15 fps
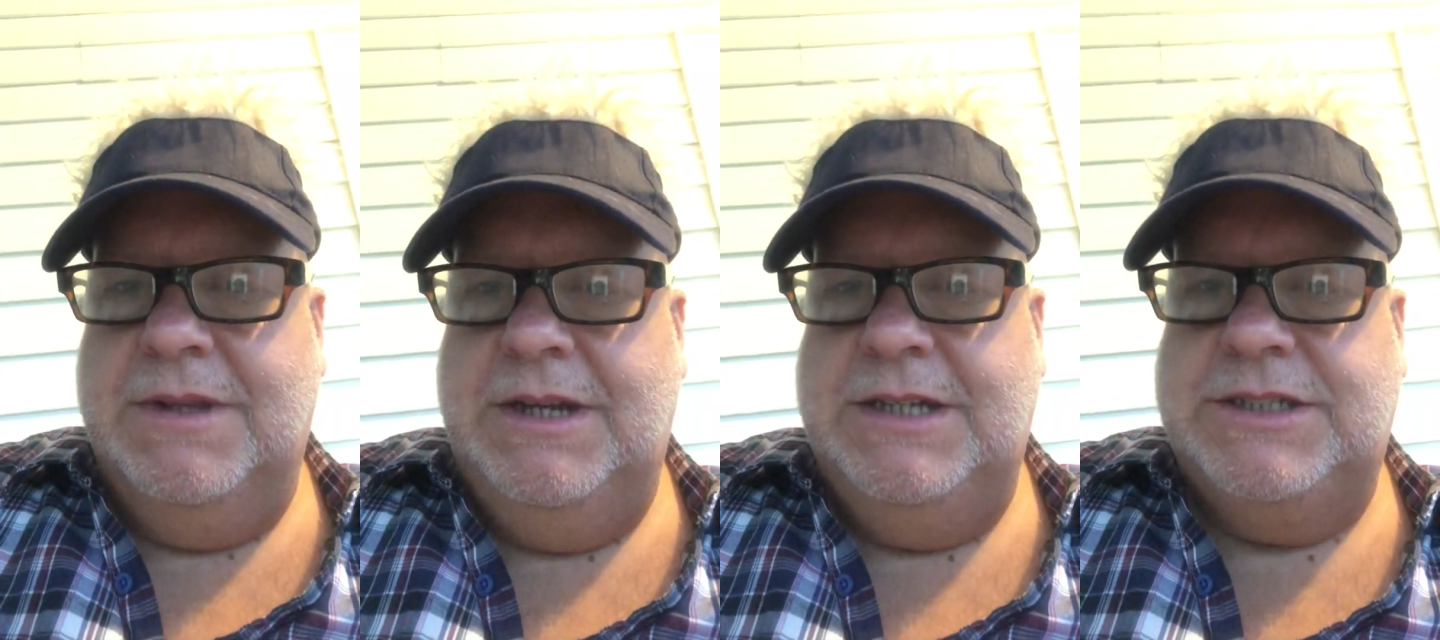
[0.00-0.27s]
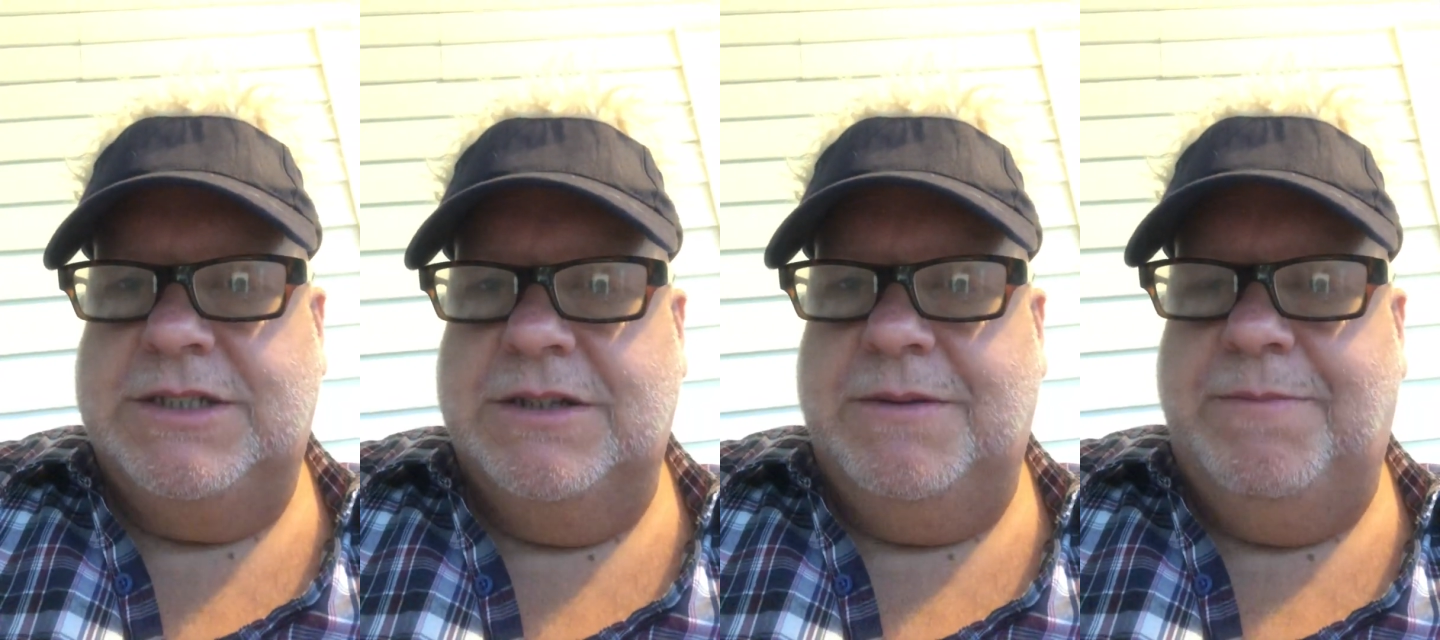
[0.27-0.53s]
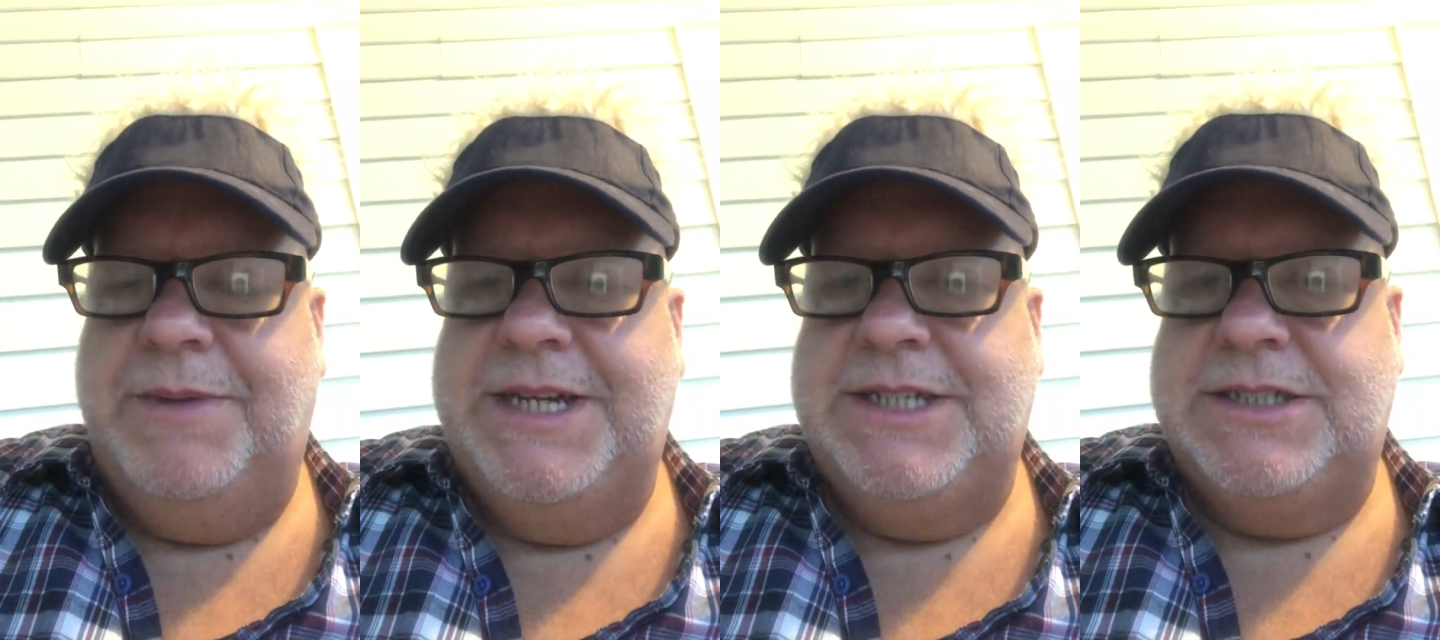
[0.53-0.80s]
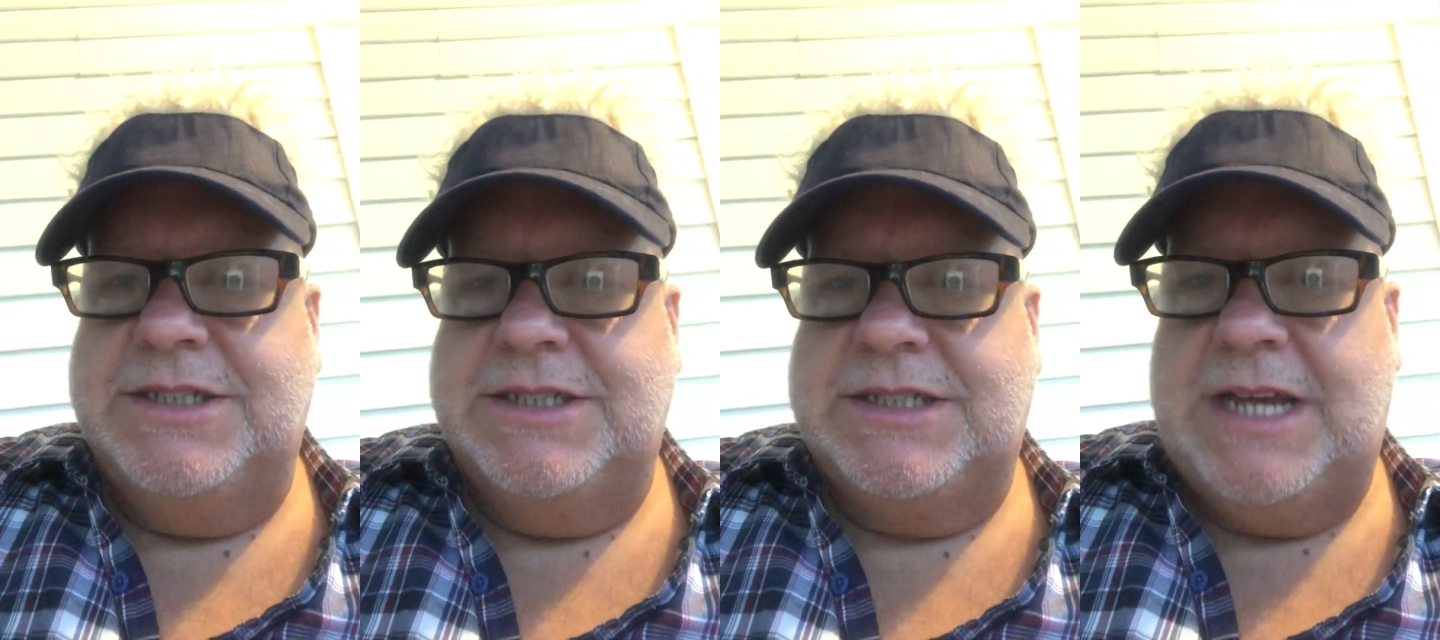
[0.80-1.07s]
each of the
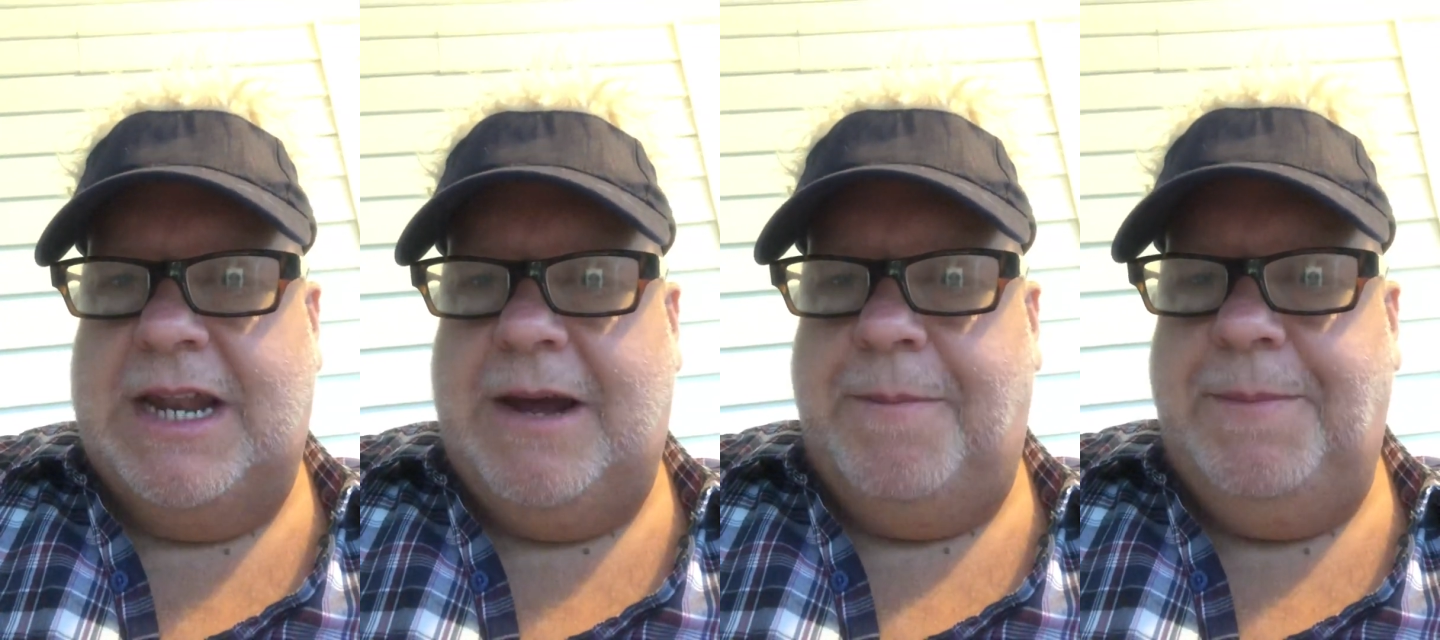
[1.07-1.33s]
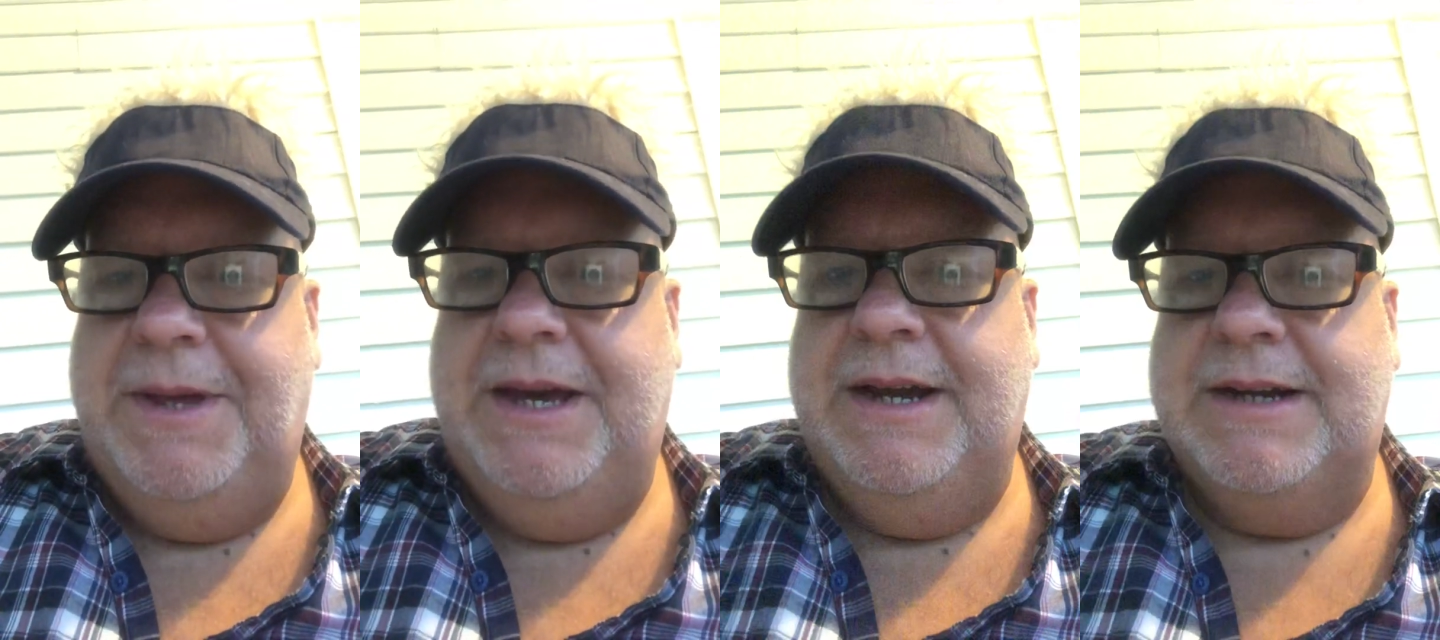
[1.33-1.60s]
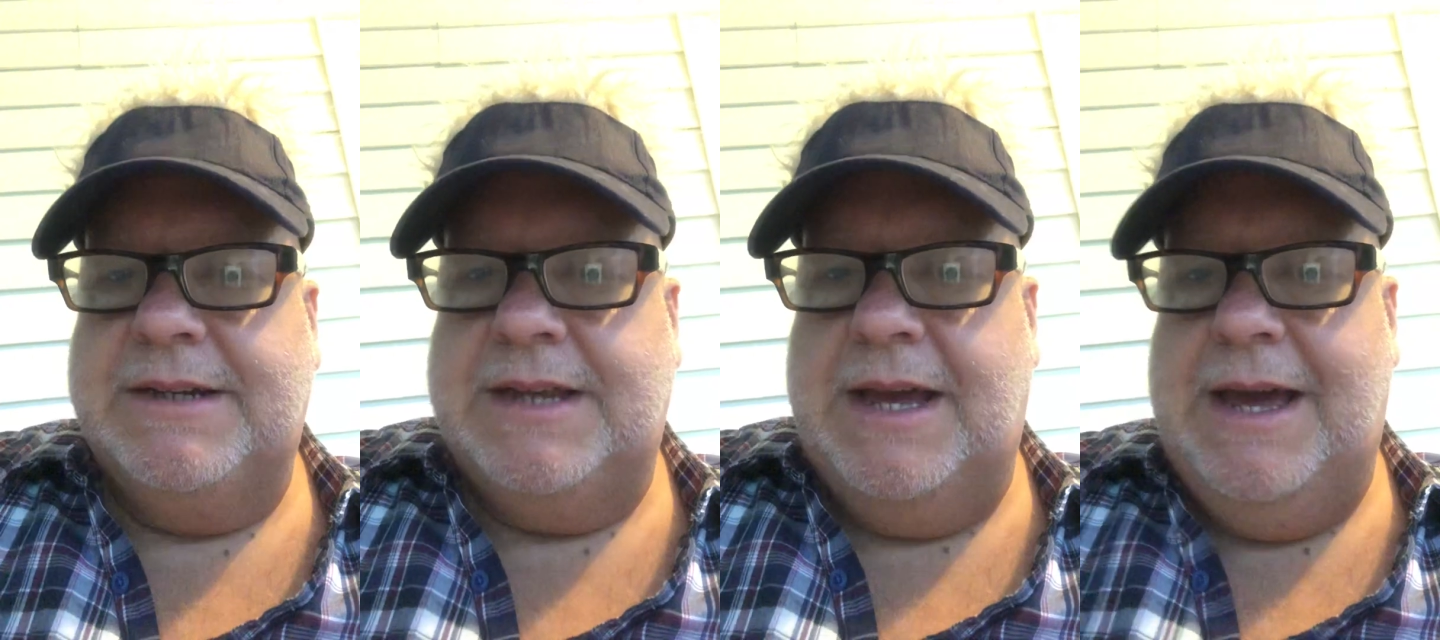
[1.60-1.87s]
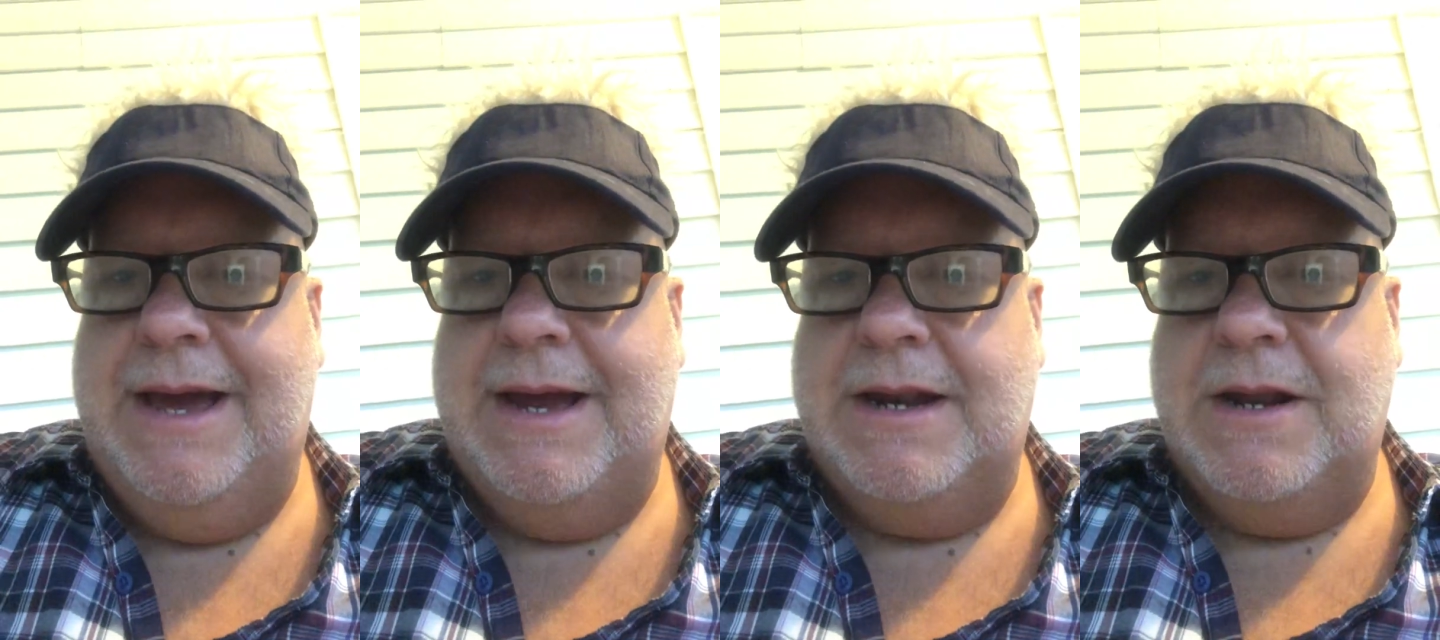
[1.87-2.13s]
beaches that I picked,
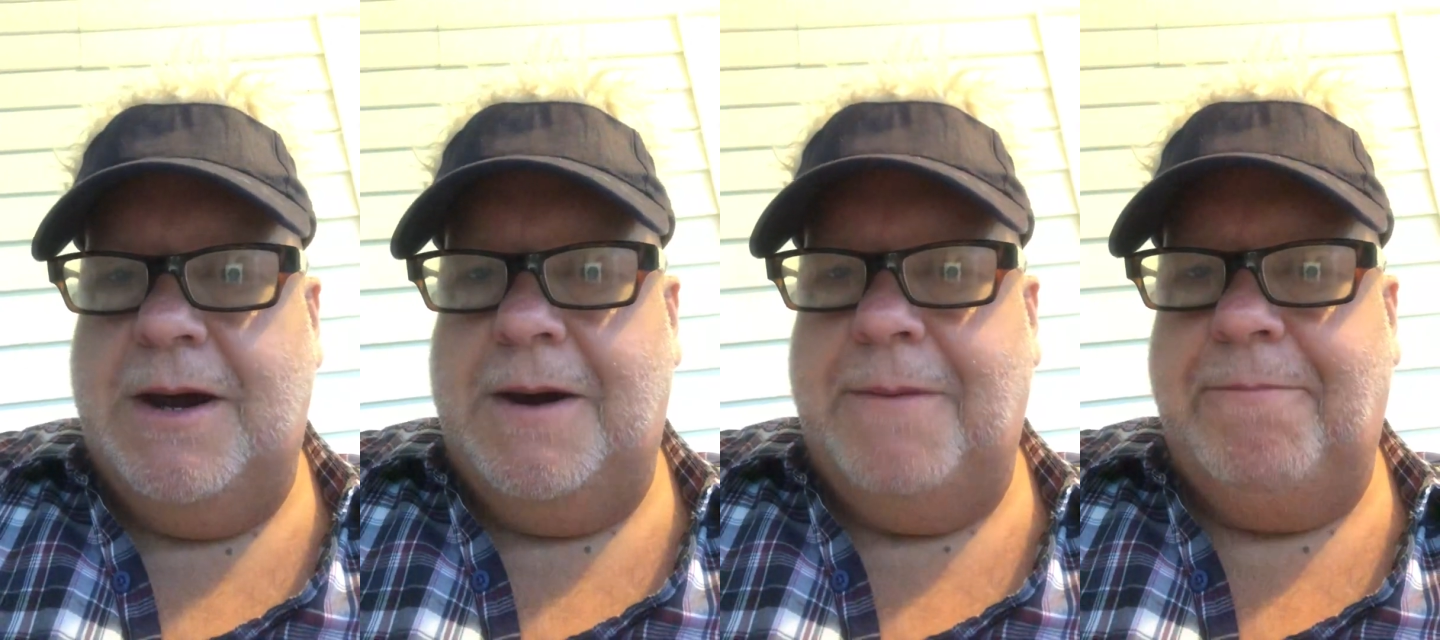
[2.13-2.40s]
and